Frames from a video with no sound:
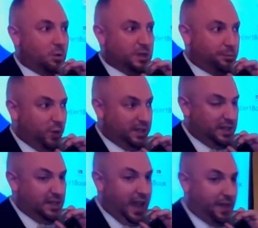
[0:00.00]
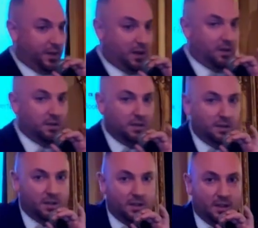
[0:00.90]
was put together
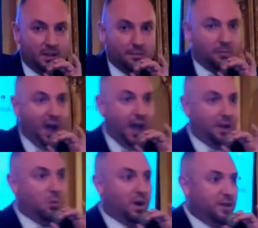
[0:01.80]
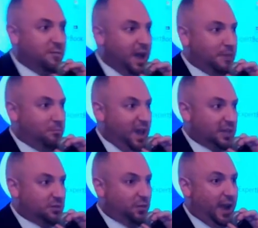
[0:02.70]
by one of my
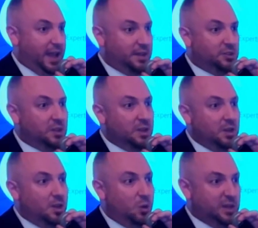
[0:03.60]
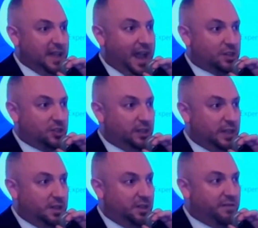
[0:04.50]
best friends who is
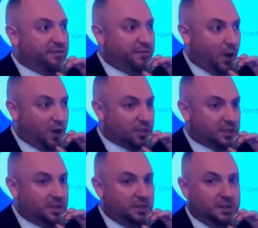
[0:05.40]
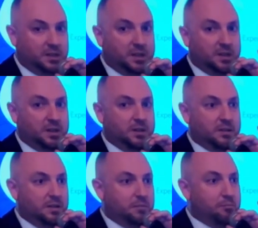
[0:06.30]
actually the first
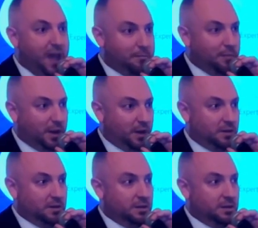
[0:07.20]
member